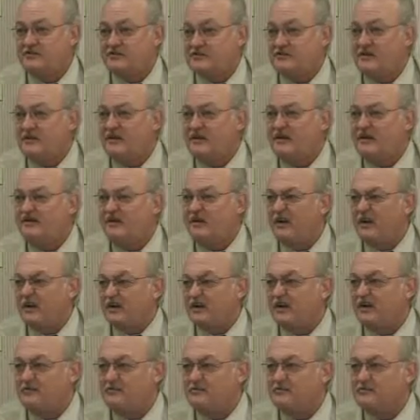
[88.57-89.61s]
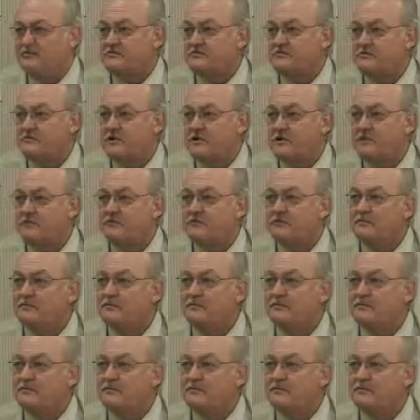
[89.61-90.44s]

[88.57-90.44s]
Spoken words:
and then that might cause us some problems.